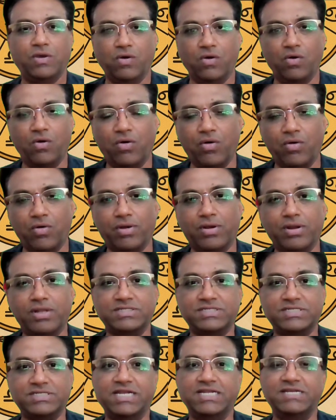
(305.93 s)
or
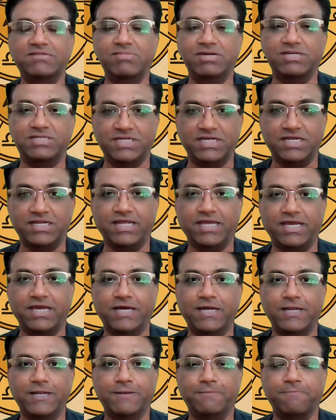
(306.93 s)
study
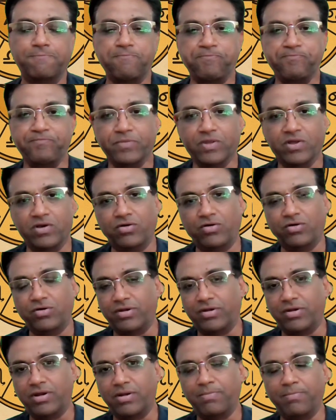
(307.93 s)
material,
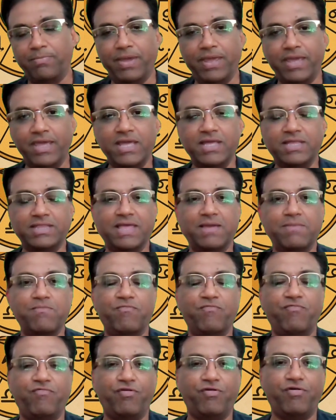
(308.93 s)
or paying
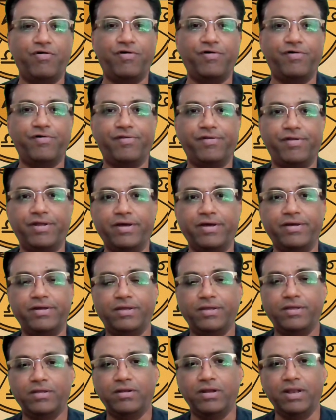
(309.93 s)
them for
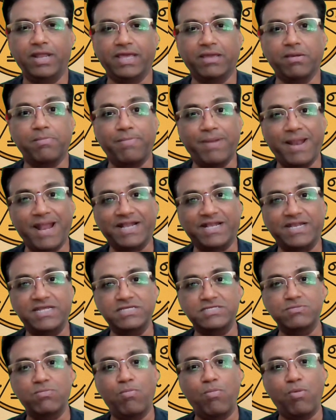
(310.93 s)
like a
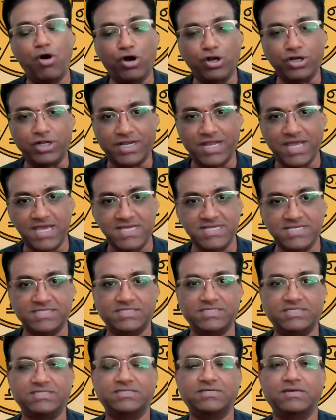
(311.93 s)
practice mock
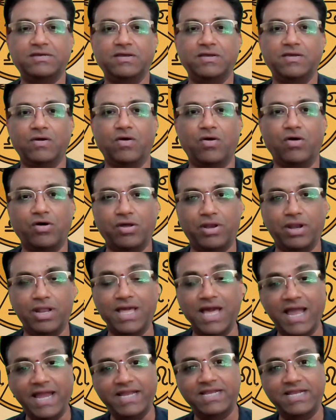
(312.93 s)
tests or
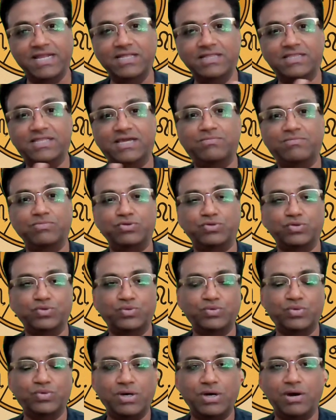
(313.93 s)
guiding them
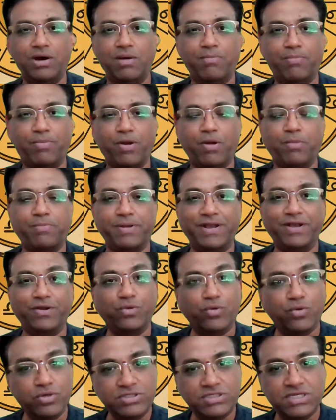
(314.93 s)
to appropriate
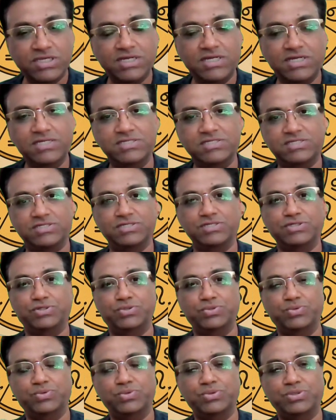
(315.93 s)
coaching
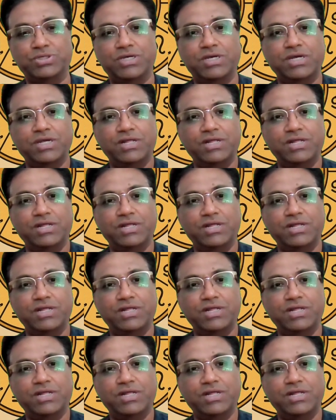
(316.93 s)
institute